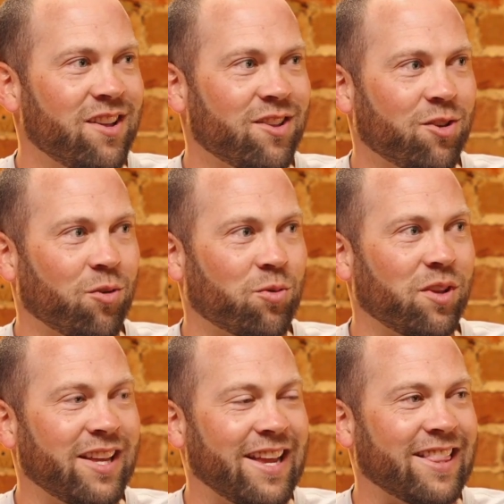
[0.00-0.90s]
You'll
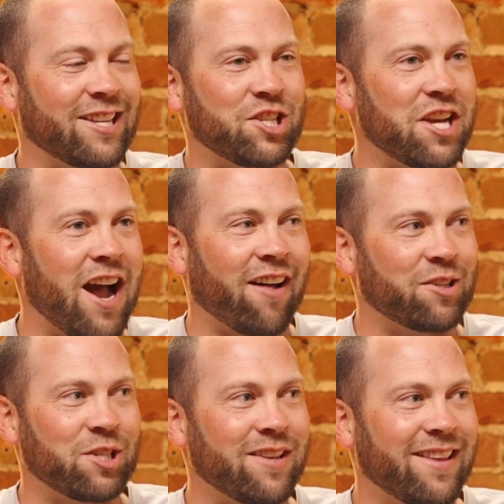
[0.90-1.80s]
really get the
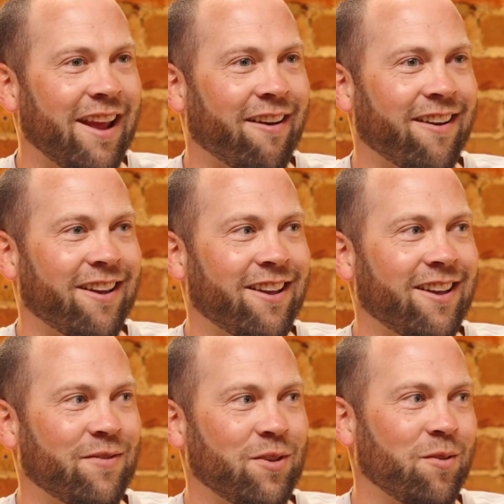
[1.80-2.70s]
geology of the area
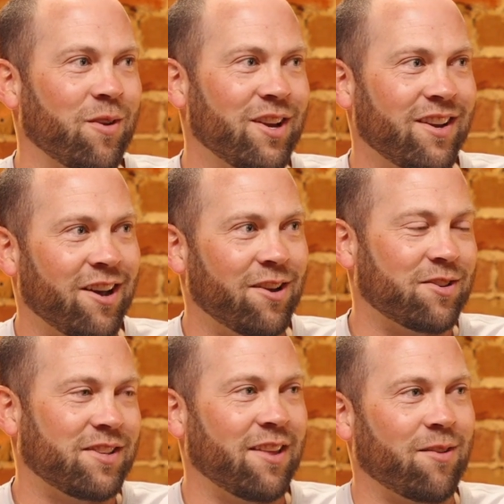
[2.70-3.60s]
if you
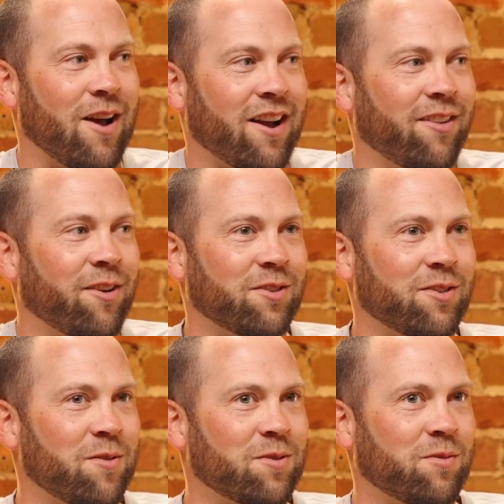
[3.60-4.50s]
understand the rock layers of
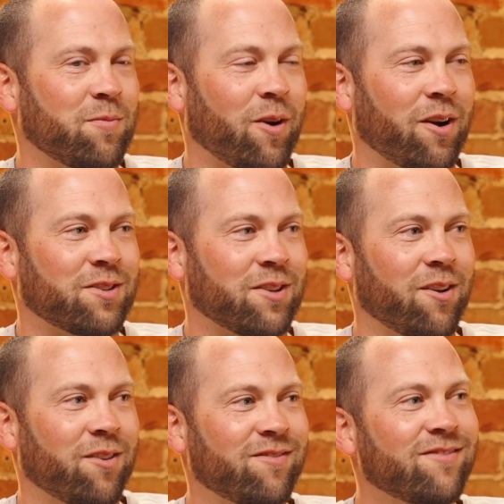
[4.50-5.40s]
those 3 parks.
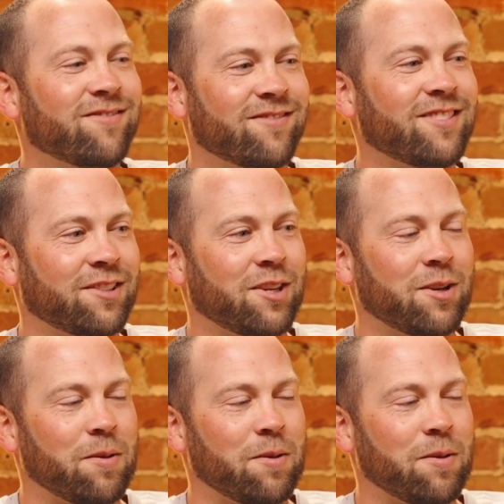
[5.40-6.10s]
So let's say do